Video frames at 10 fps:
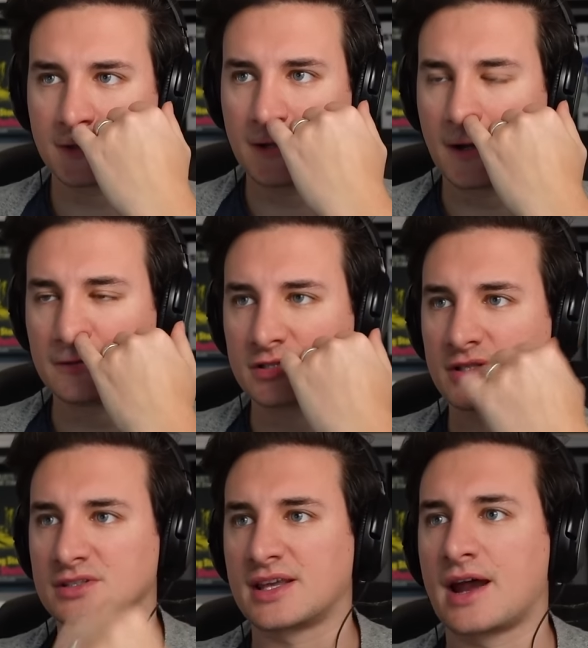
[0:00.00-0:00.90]
You know, it's,
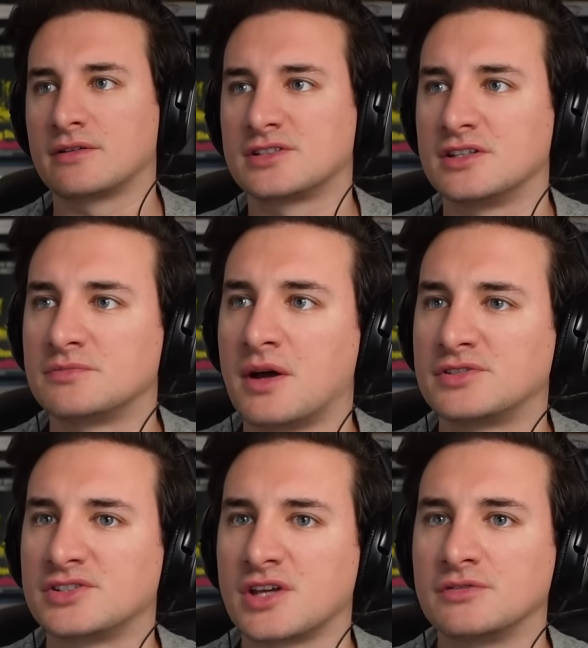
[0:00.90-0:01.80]
it's, the character that's
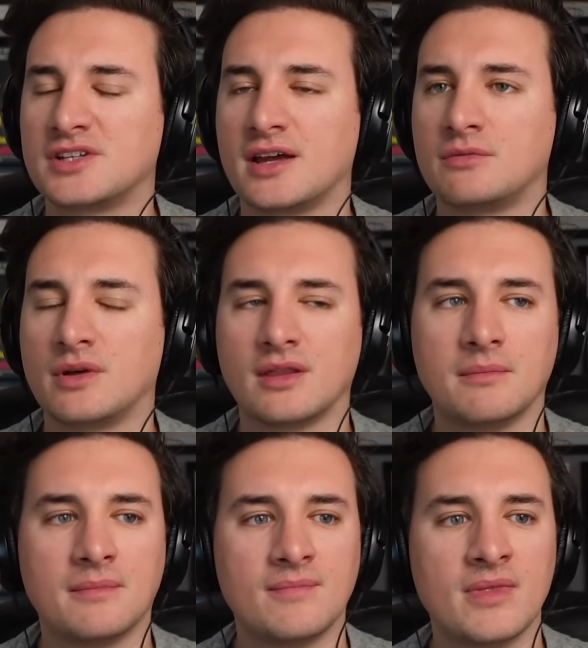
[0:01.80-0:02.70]
most associated with him.